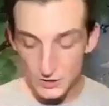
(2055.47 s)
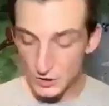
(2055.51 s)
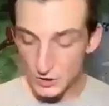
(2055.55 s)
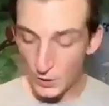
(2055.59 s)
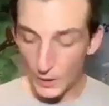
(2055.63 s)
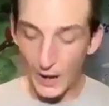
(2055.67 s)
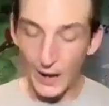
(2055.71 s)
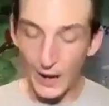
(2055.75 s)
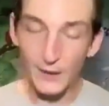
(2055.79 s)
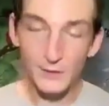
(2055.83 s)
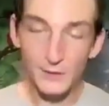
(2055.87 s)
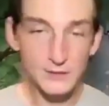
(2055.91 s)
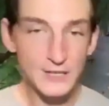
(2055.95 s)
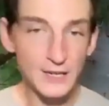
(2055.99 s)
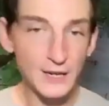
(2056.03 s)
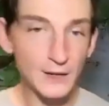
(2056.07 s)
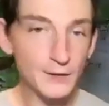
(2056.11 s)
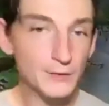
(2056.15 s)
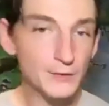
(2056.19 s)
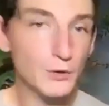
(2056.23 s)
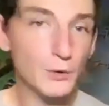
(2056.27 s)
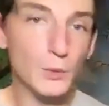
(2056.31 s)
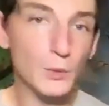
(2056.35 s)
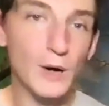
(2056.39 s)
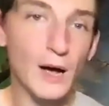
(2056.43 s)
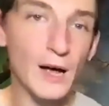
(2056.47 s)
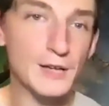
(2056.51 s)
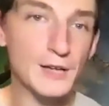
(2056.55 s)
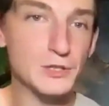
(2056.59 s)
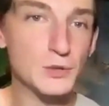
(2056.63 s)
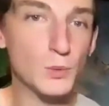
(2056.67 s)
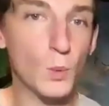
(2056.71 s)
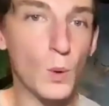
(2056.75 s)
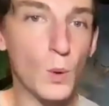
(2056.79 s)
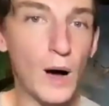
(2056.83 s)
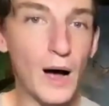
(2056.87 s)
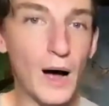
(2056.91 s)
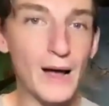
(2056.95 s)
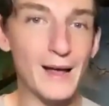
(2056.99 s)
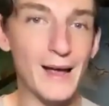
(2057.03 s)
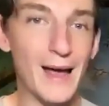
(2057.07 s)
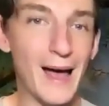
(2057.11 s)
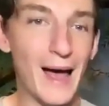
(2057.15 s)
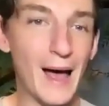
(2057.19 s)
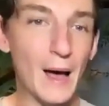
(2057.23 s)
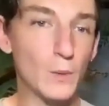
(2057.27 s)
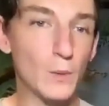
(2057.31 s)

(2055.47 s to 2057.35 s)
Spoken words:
So I'll tell you guys why